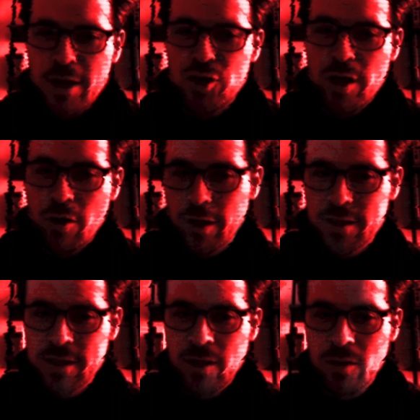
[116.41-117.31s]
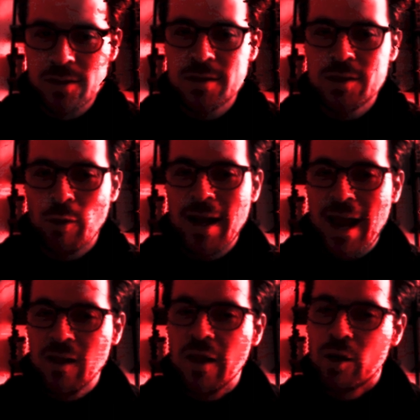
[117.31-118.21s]
engineering skills to write
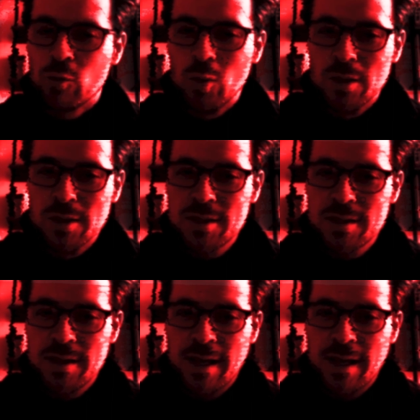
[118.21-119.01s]
analytic rules